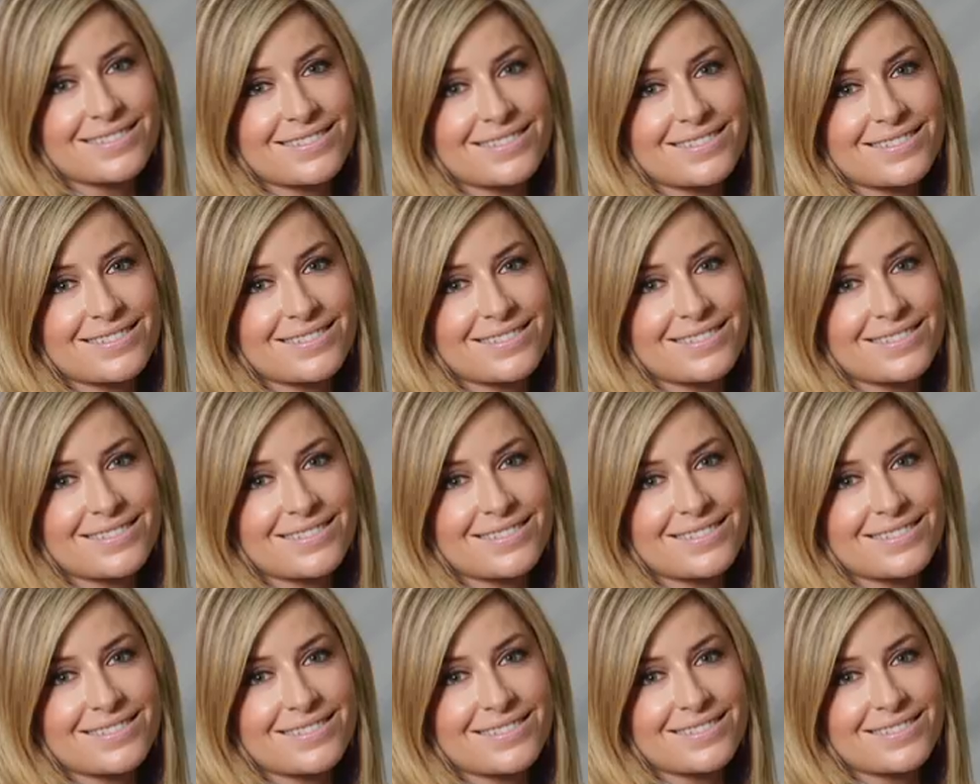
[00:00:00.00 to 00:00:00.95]

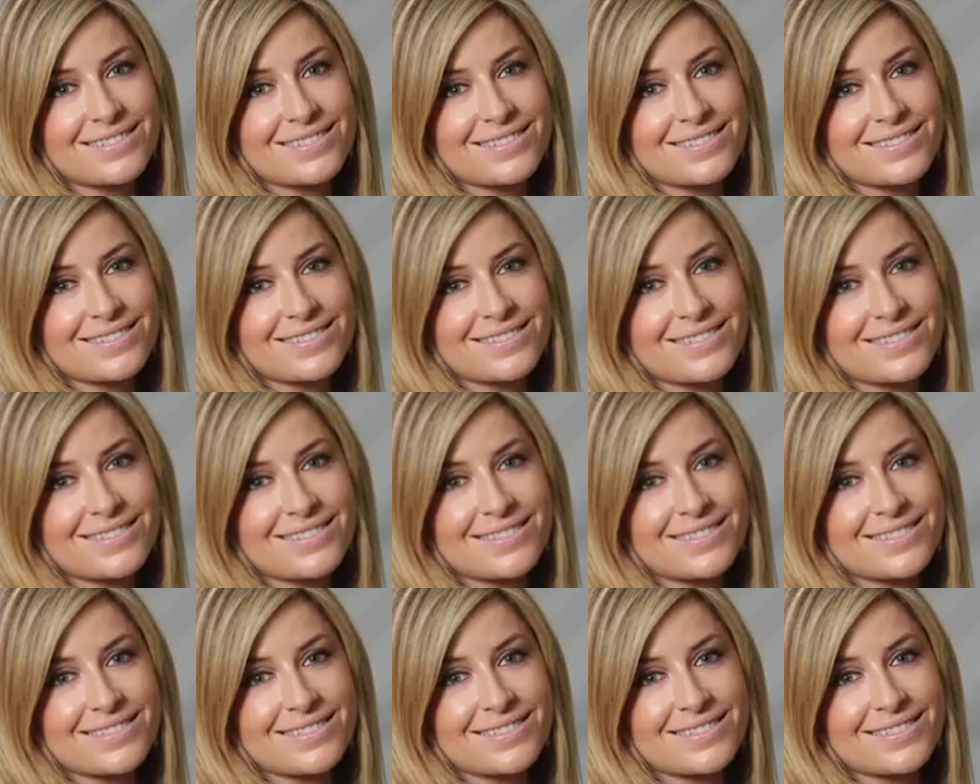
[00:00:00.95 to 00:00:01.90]

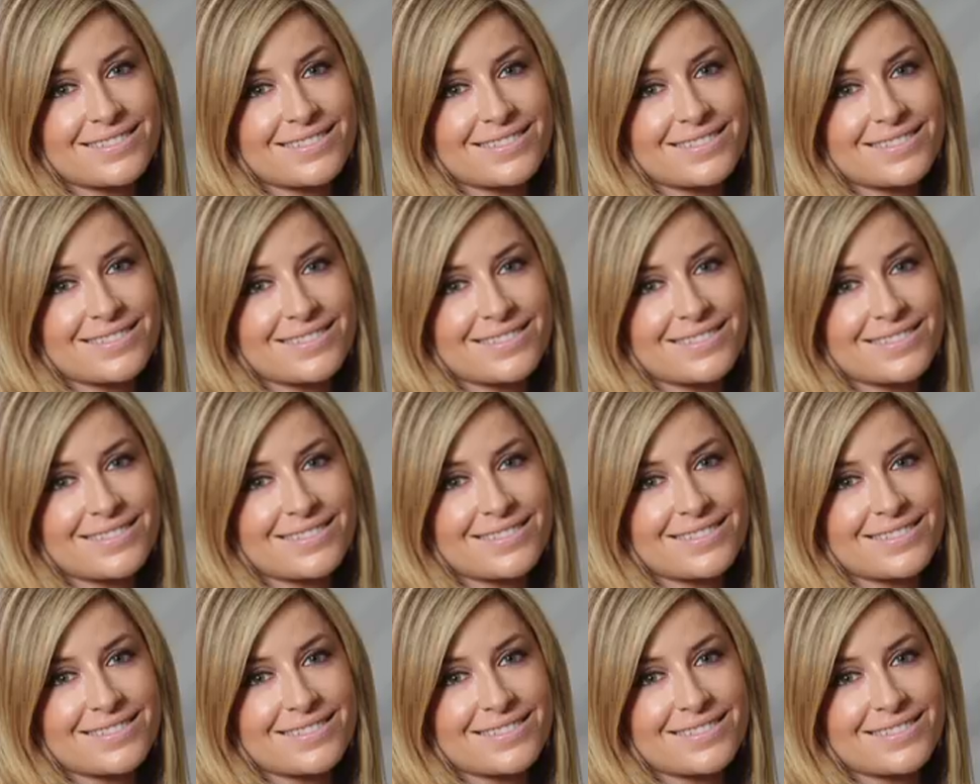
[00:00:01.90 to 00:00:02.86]

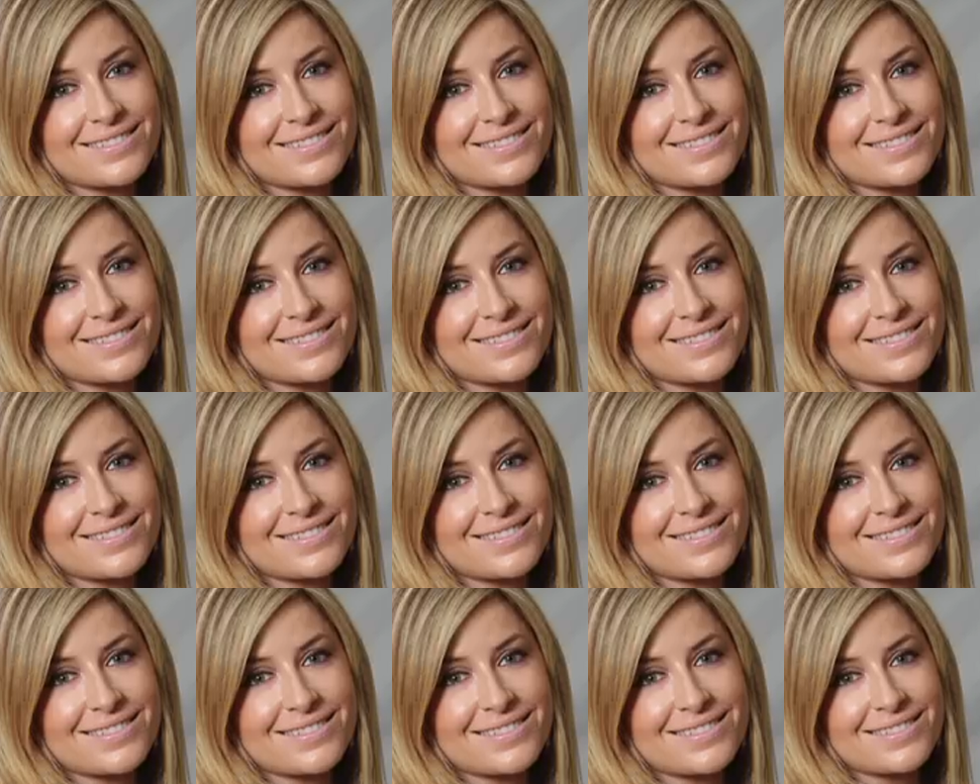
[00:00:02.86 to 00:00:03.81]
(silent)